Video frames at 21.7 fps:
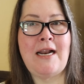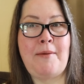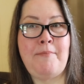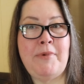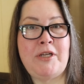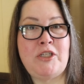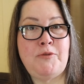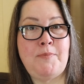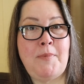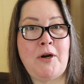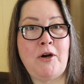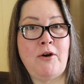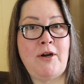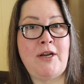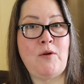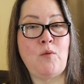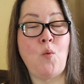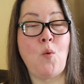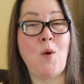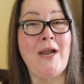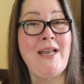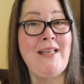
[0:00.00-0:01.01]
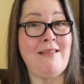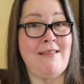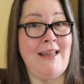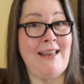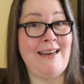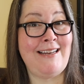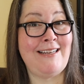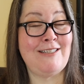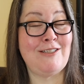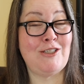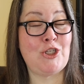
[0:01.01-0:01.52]
I'm much better in white
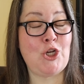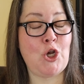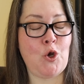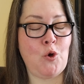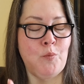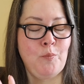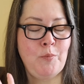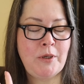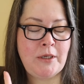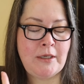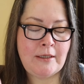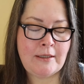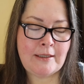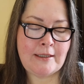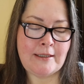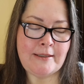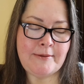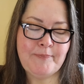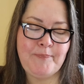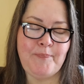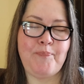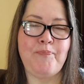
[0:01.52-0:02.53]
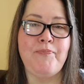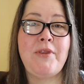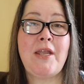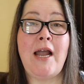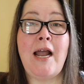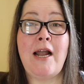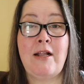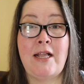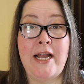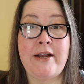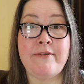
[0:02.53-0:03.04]
than in taupe.
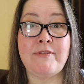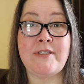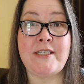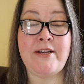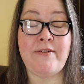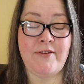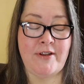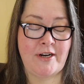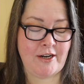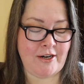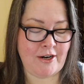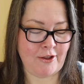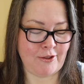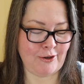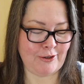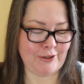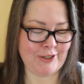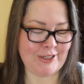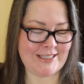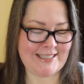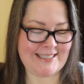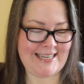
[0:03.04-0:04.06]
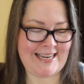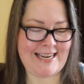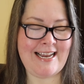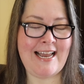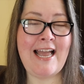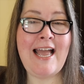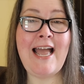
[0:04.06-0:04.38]
I'll have to give it another look-see.